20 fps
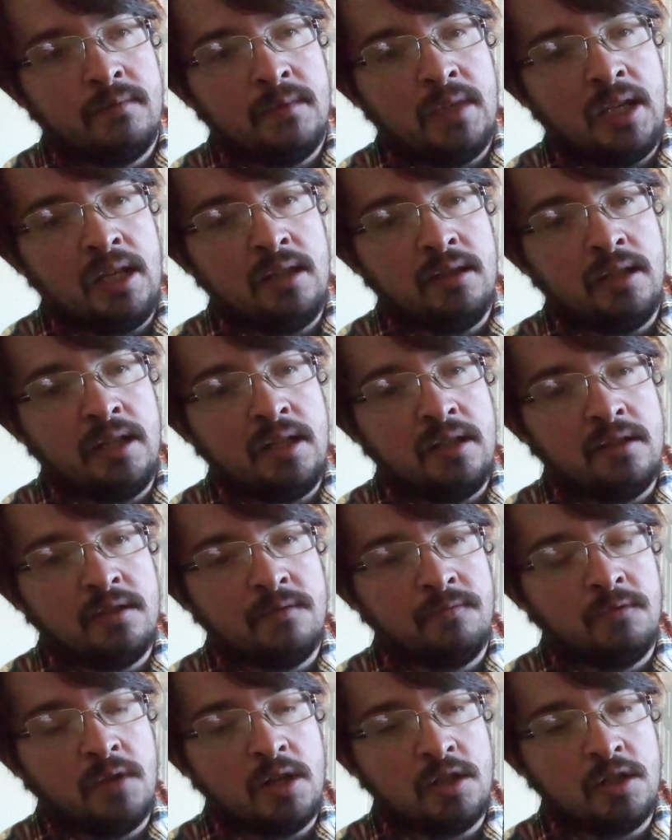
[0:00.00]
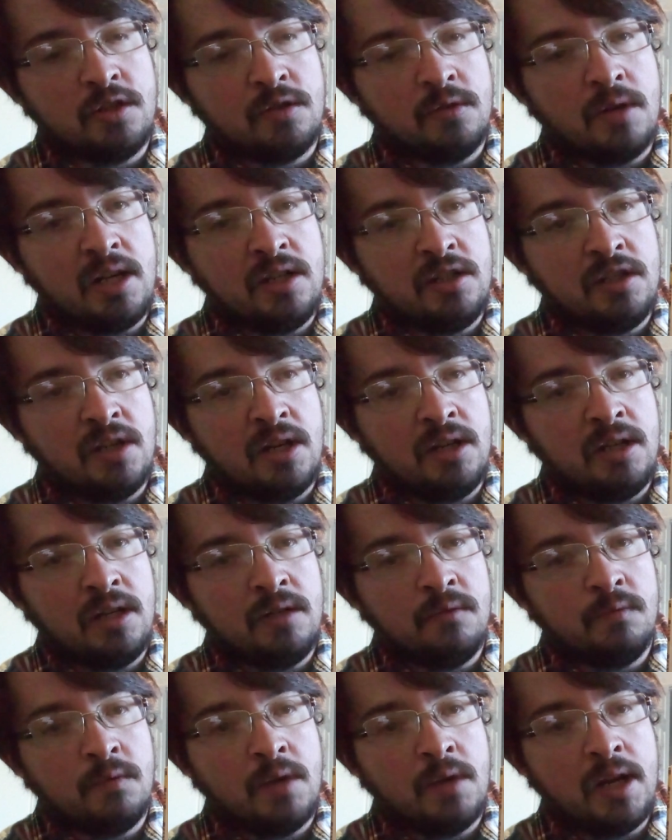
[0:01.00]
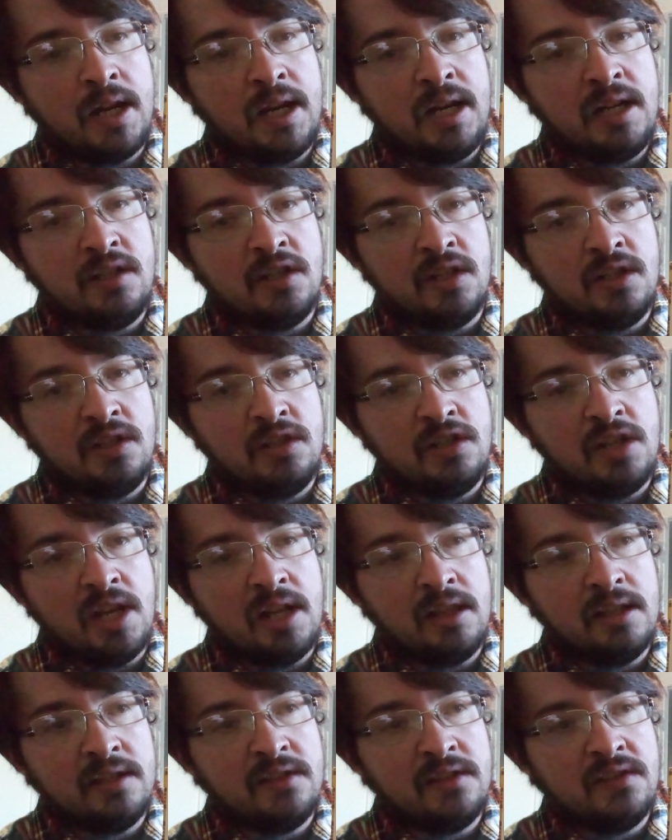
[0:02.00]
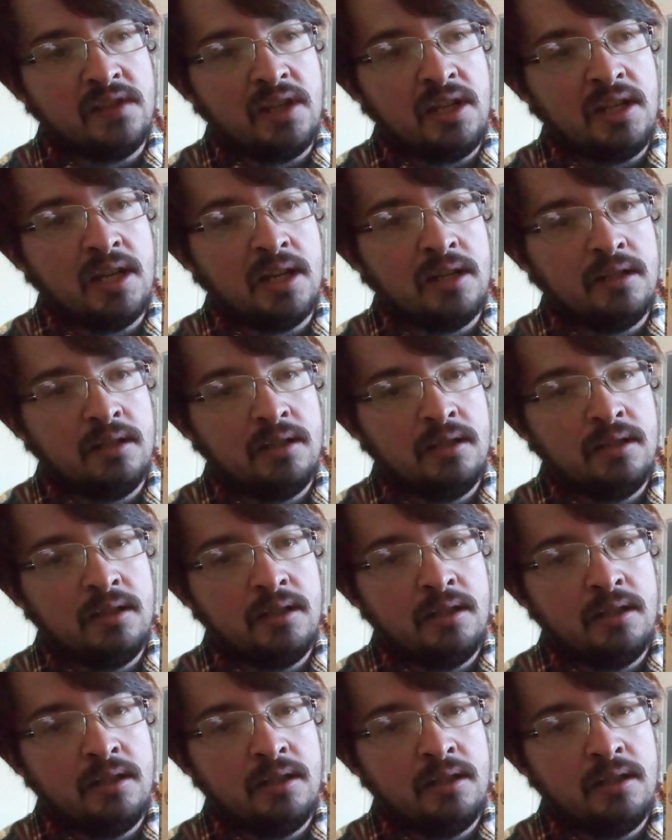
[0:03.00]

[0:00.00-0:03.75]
He let his frustration and rage and jealousy and